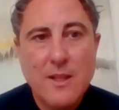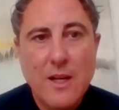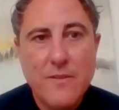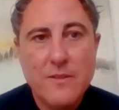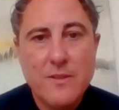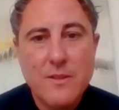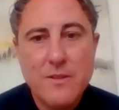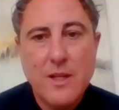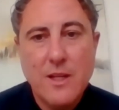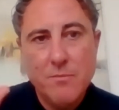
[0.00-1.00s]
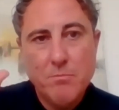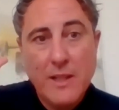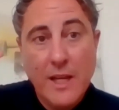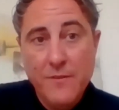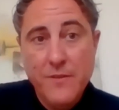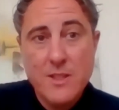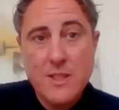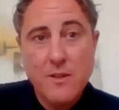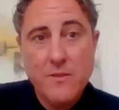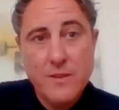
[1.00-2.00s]
having that time for
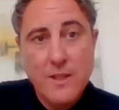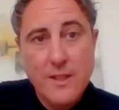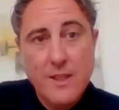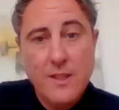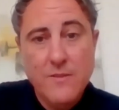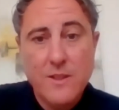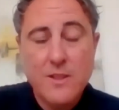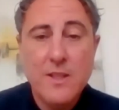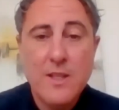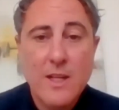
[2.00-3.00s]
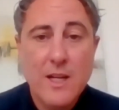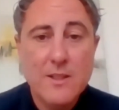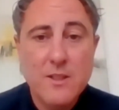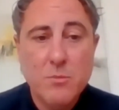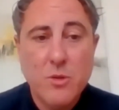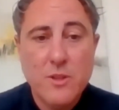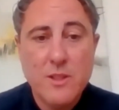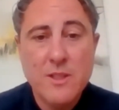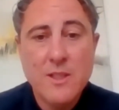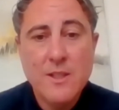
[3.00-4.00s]
yourself in the evening and in the morning